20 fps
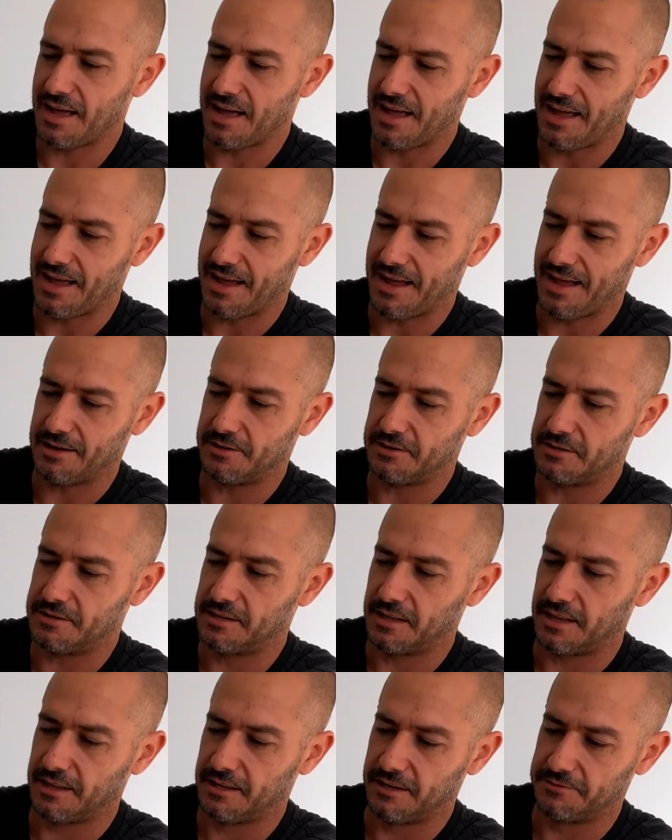I would
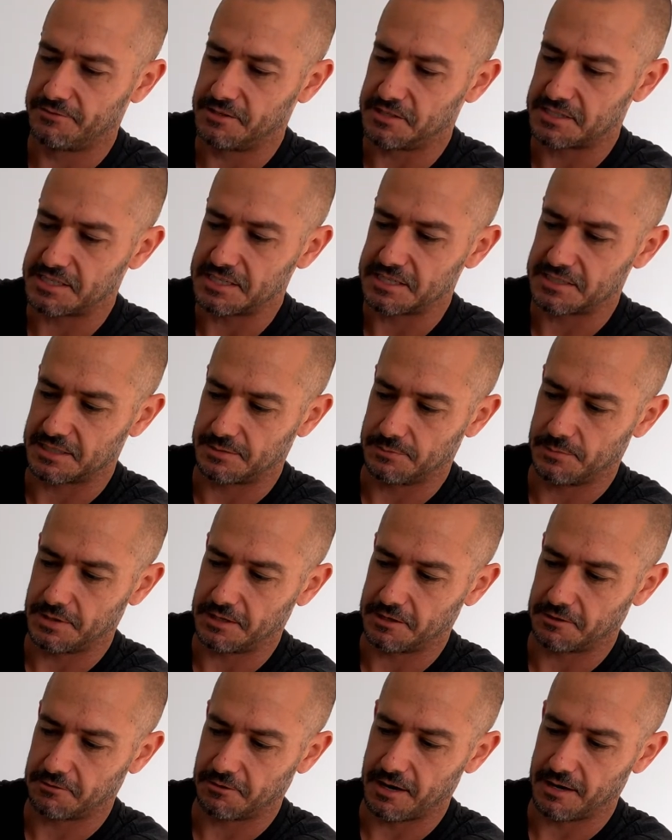love to see something
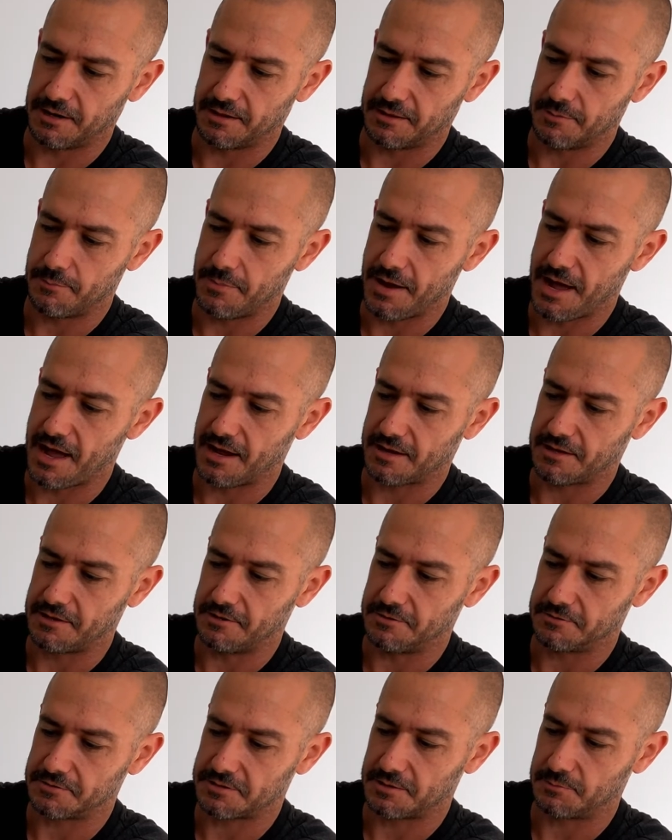integrated in the back,
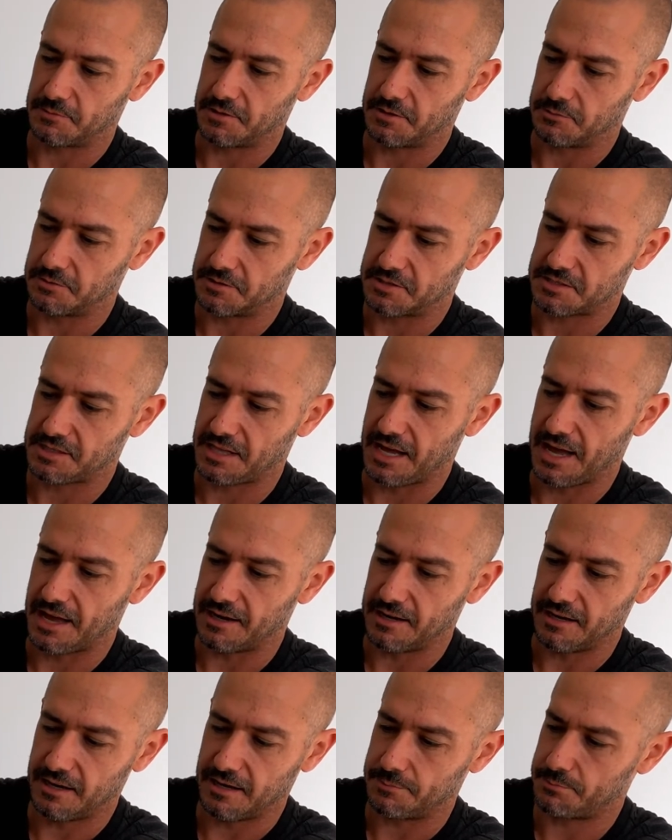something that would slide
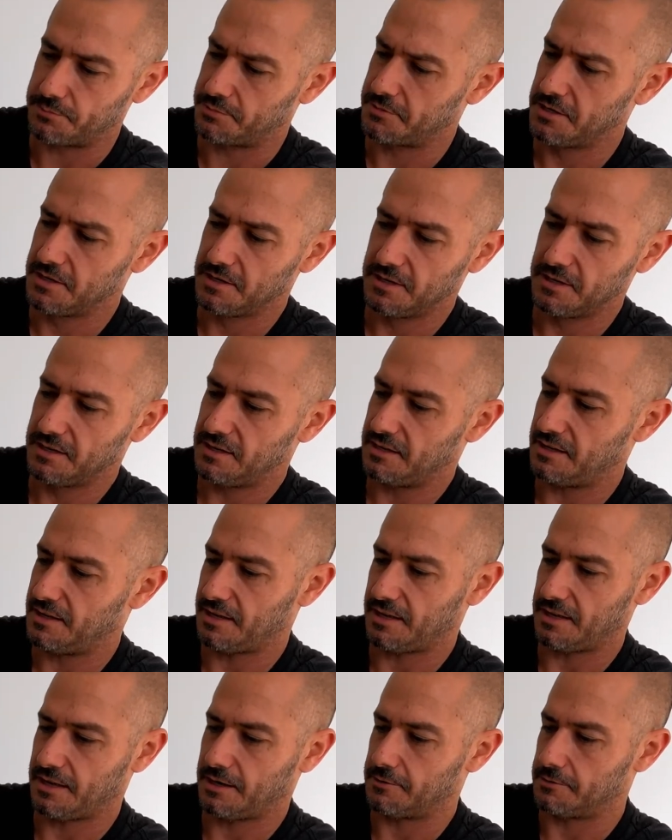up.
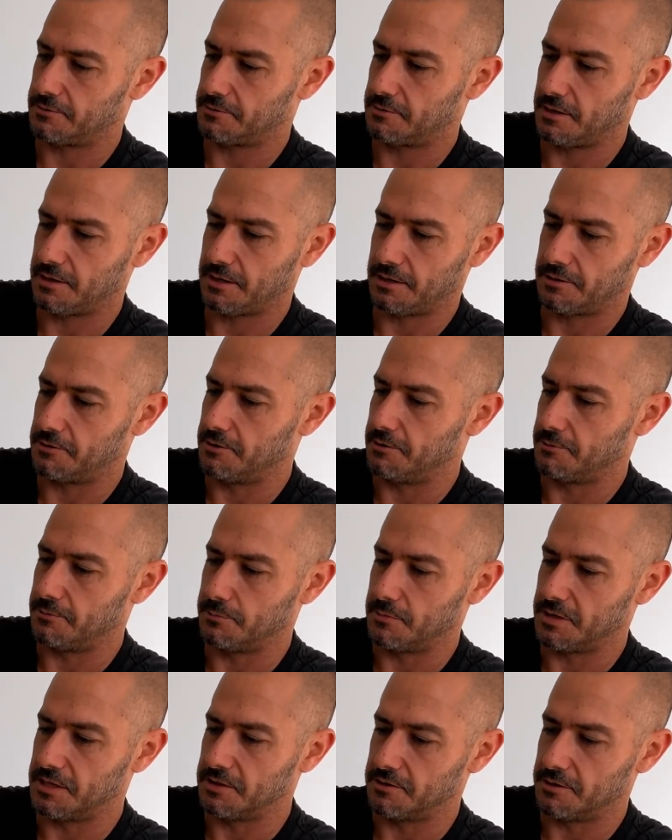I don't know,
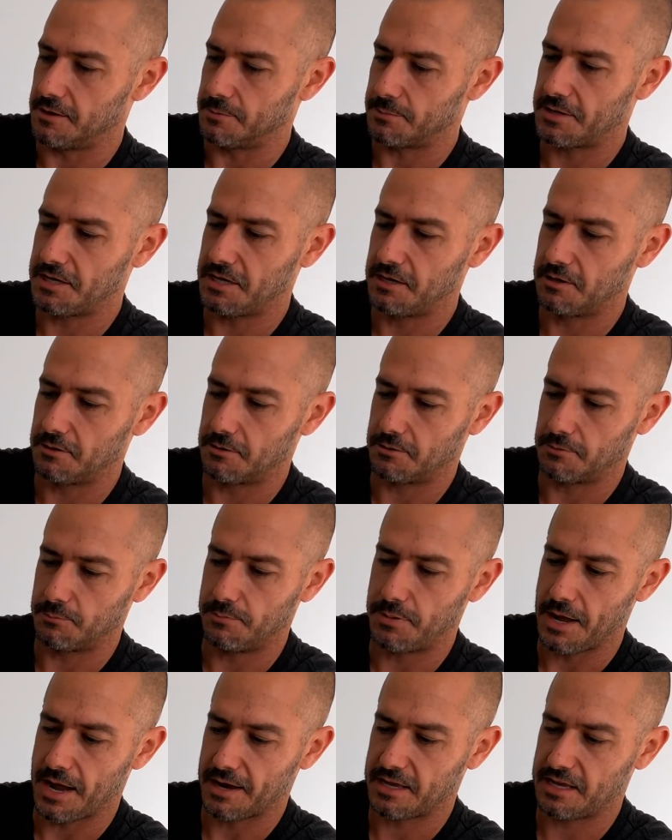either up here or
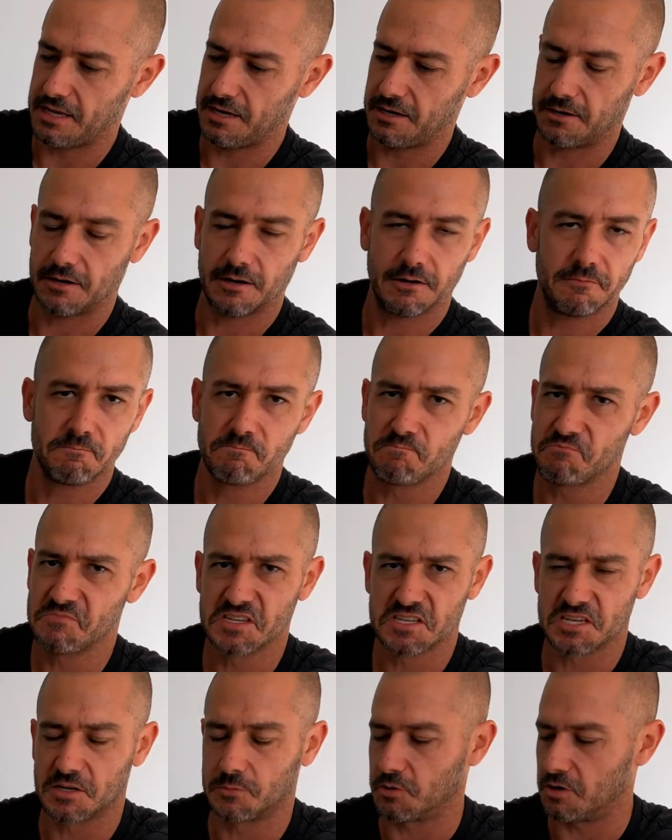back here,
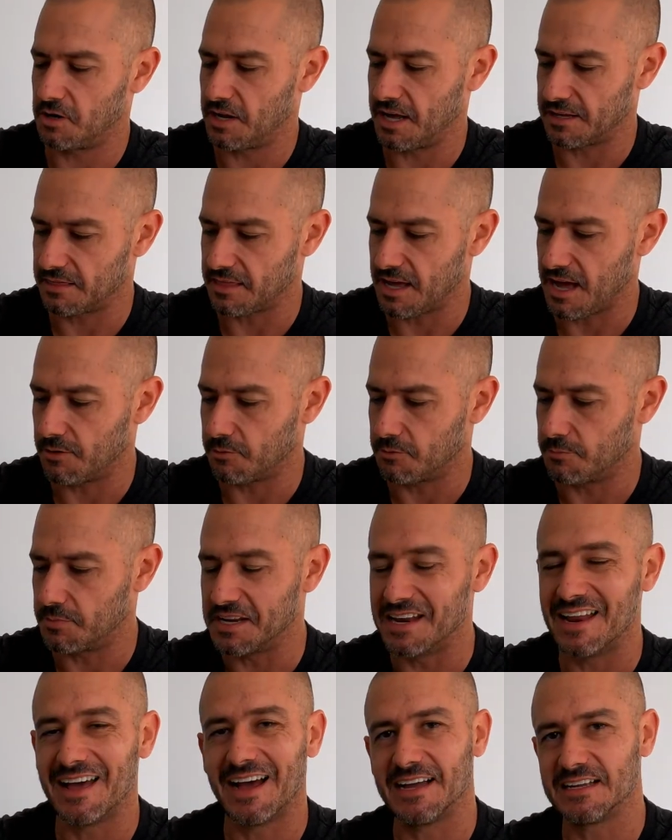somewhere like that would be
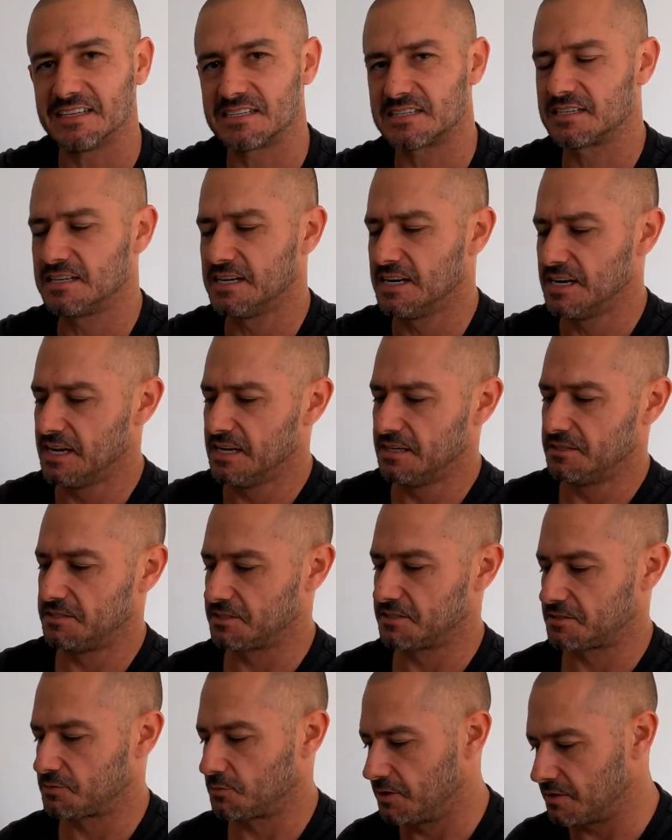nice.
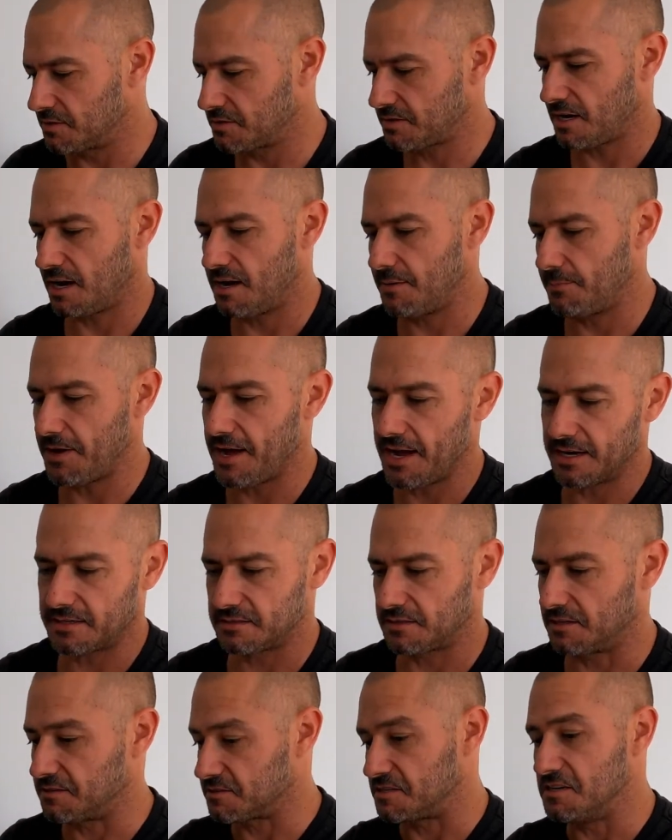Just where it's compact,
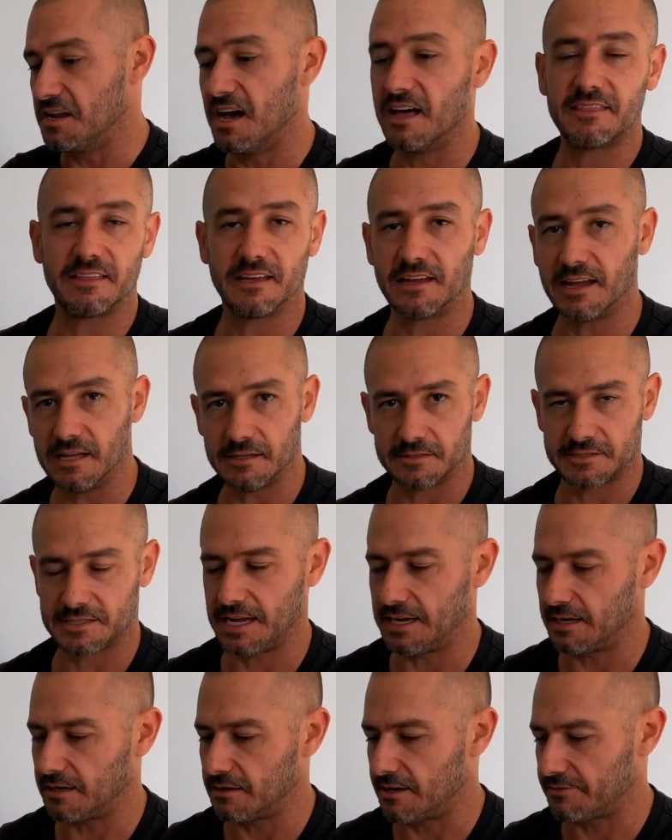there's nothing else
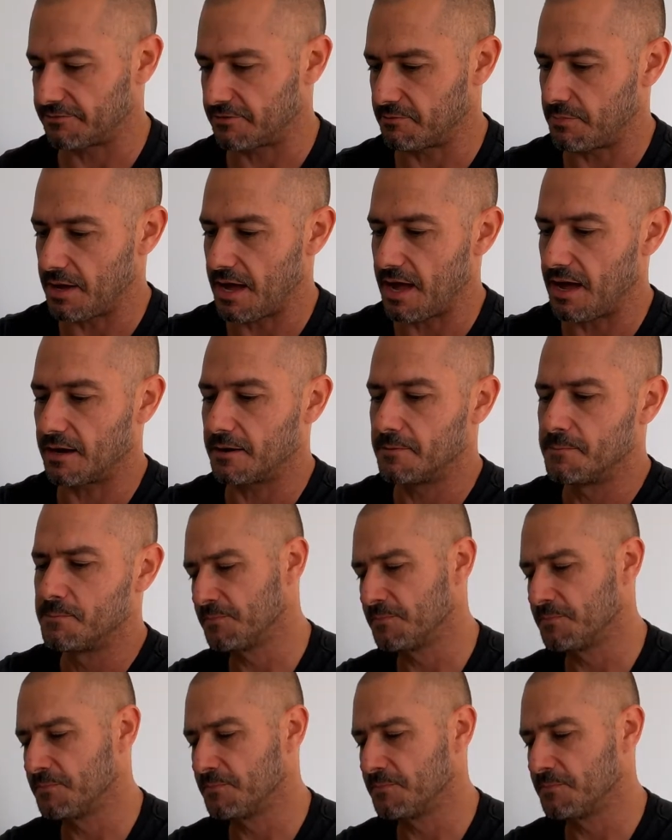hanging off the bag.